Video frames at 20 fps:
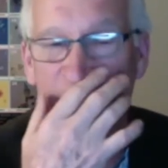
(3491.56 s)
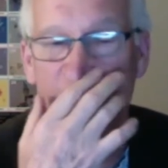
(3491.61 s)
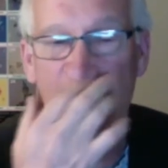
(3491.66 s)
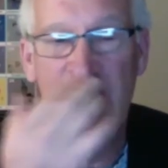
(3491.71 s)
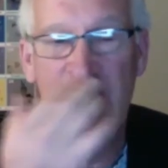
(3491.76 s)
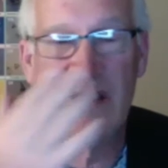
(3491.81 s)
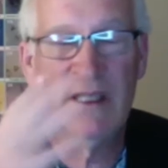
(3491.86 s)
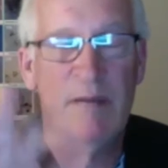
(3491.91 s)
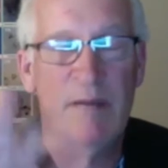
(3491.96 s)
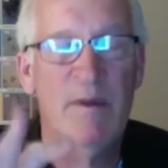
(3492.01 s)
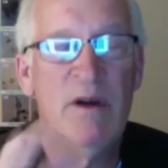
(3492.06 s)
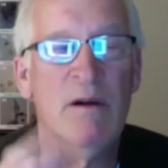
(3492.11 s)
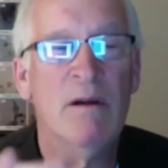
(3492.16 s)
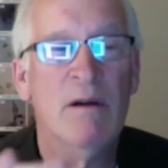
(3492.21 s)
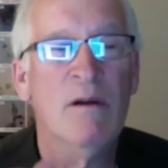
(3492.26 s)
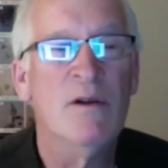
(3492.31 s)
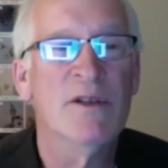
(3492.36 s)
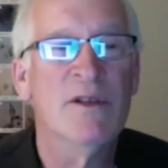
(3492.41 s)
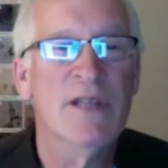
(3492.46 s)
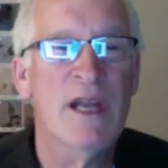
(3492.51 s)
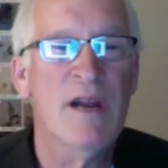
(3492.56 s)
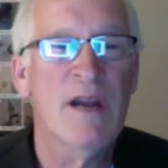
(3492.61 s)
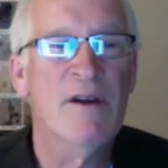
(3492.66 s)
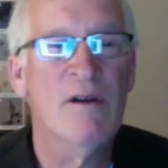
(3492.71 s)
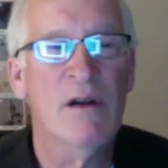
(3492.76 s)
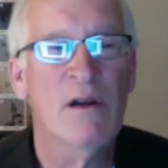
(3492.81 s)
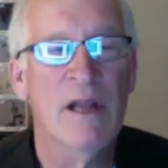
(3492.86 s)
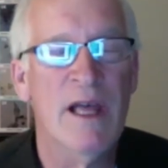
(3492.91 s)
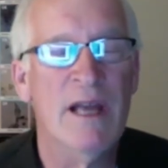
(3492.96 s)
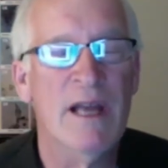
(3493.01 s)
some of your little tender
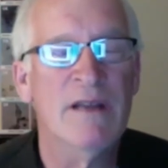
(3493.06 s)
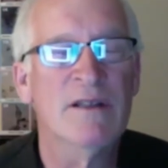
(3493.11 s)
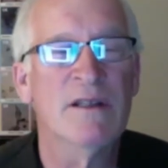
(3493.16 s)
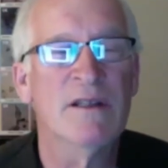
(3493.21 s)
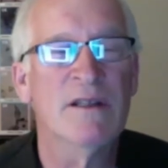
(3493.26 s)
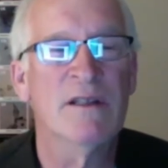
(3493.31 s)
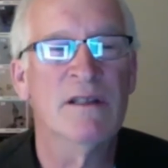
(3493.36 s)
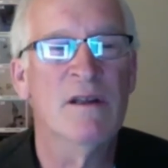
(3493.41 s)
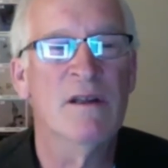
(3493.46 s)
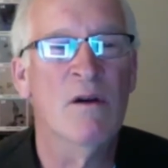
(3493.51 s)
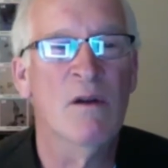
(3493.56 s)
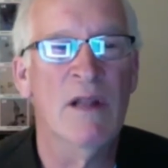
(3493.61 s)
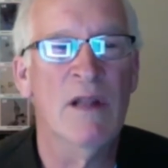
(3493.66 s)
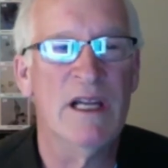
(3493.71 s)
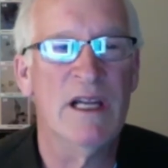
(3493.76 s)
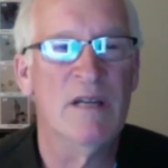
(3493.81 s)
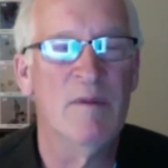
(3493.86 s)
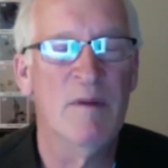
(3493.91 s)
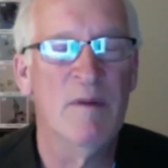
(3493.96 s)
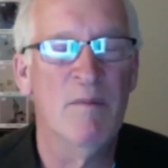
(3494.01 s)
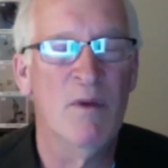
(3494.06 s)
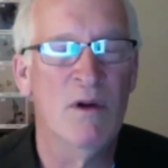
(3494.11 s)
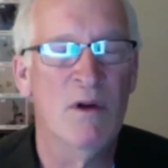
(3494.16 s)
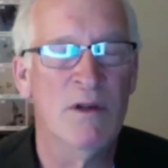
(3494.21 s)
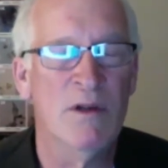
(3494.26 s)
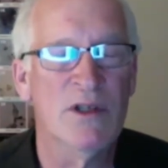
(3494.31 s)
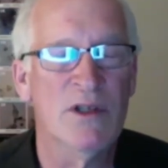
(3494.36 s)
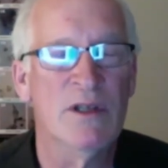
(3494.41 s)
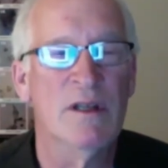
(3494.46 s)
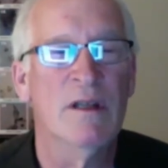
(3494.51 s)
lettuces don't like to be
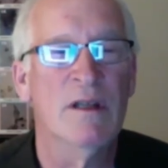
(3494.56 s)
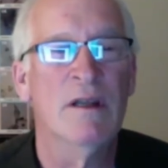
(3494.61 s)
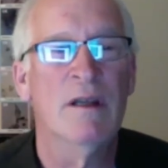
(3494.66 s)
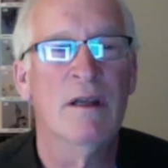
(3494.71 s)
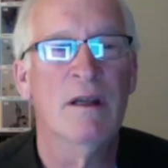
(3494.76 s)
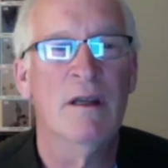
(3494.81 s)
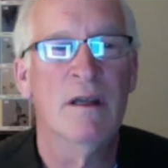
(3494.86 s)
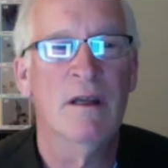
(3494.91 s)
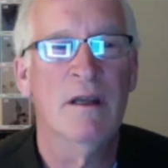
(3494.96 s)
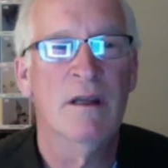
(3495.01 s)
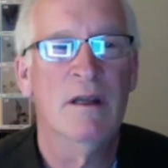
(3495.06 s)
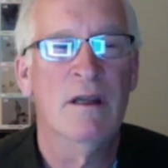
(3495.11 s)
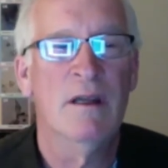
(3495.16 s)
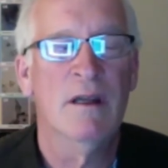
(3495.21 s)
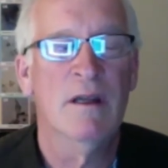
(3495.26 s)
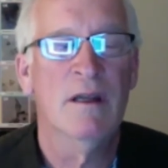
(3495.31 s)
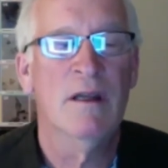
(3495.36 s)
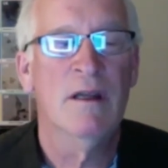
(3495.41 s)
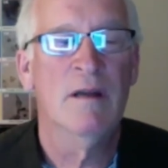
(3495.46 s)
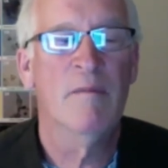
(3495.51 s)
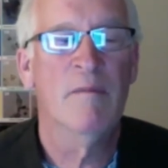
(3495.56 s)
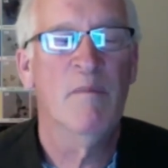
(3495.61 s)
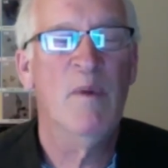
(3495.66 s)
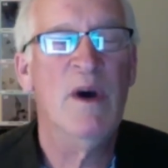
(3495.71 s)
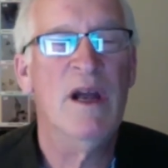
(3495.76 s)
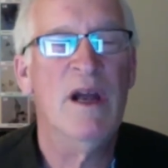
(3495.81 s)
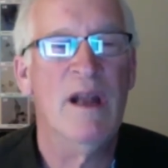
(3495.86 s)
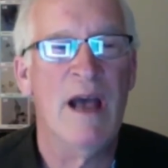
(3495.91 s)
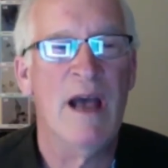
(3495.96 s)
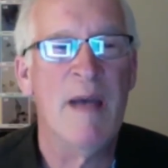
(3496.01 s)
mulched,
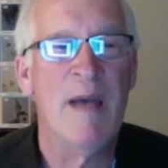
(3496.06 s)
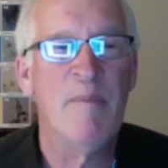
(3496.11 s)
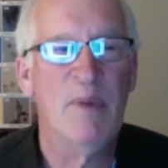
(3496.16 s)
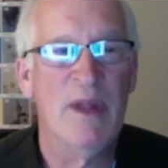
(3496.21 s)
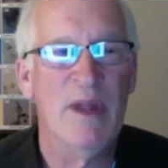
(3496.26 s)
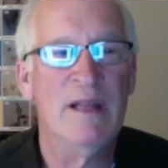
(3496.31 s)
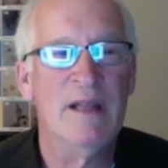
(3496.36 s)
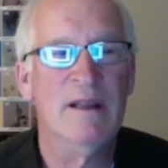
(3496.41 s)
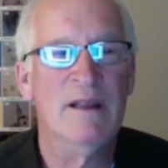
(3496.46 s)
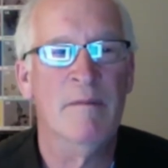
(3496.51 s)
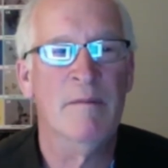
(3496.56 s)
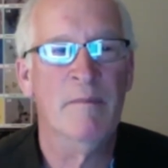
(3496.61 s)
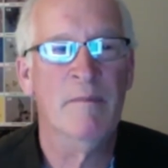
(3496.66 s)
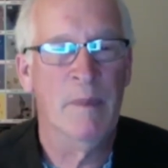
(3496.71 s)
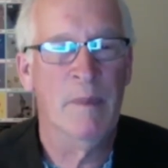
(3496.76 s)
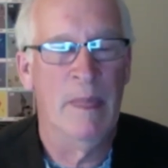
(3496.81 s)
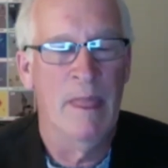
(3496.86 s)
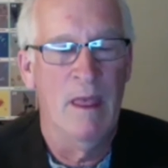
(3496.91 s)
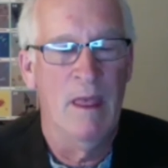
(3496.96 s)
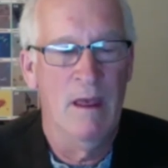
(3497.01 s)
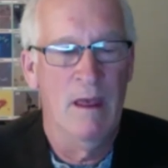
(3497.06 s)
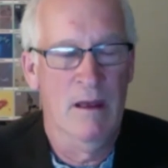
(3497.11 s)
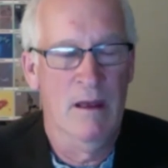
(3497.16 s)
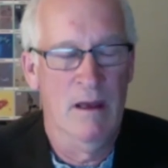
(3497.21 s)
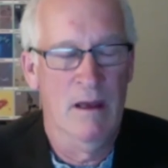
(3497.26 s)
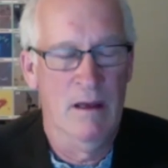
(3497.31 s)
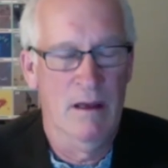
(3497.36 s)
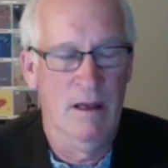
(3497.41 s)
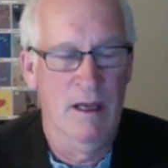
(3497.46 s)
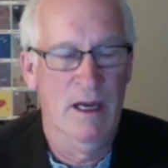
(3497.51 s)
but I plant them
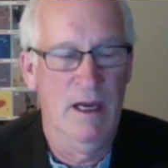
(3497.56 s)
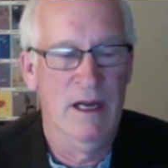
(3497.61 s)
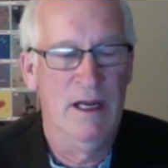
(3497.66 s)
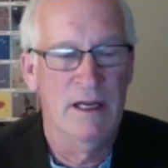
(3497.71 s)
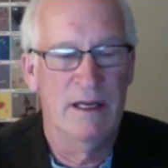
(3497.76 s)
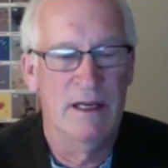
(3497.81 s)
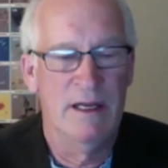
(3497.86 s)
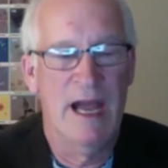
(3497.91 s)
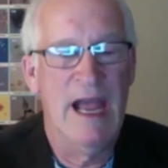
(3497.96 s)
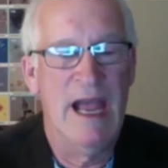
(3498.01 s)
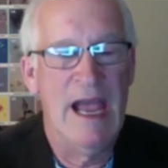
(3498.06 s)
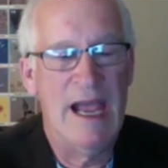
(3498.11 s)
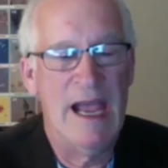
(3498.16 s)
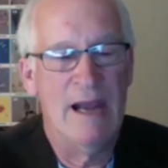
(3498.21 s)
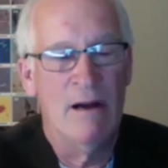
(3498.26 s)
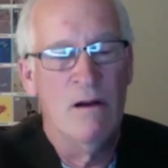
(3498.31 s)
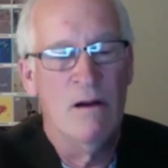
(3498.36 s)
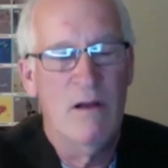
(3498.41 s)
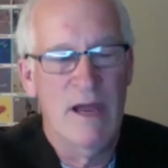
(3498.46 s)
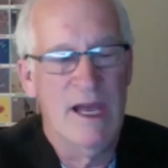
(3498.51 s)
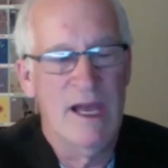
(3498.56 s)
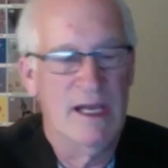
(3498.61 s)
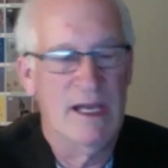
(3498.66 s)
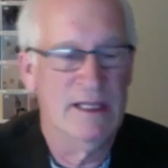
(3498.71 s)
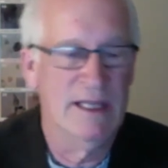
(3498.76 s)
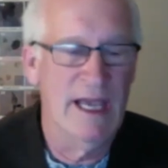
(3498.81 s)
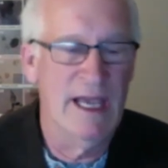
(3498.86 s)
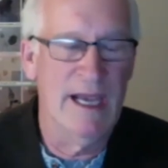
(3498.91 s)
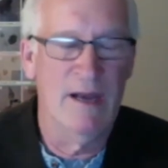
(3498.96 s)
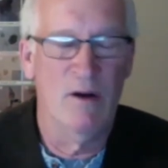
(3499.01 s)
in a diagonal
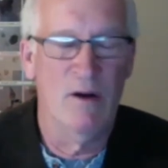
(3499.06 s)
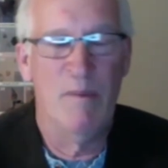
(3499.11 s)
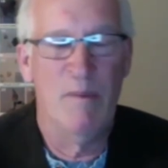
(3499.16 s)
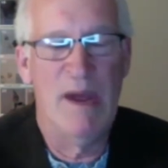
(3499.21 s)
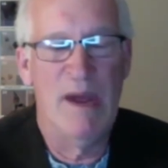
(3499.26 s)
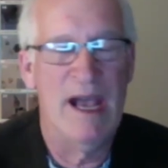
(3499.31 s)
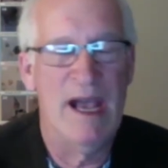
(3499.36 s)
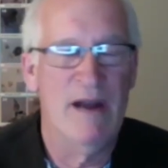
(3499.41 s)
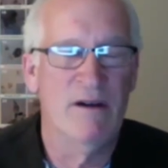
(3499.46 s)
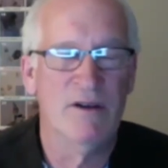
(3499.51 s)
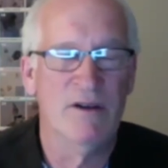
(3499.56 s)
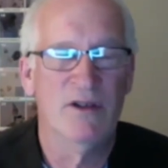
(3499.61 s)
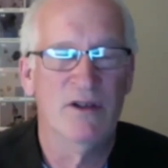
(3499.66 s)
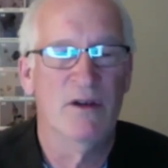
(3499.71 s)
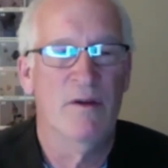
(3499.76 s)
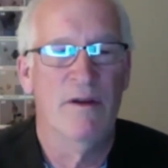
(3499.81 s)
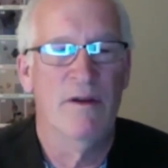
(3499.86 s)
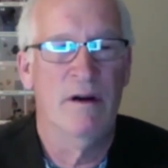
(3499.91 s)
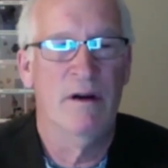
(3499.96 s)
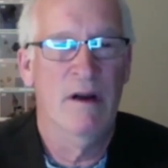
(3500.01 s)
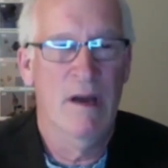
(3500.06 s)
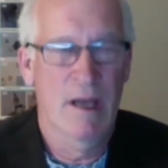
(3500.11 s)
hexagonal pattern so they're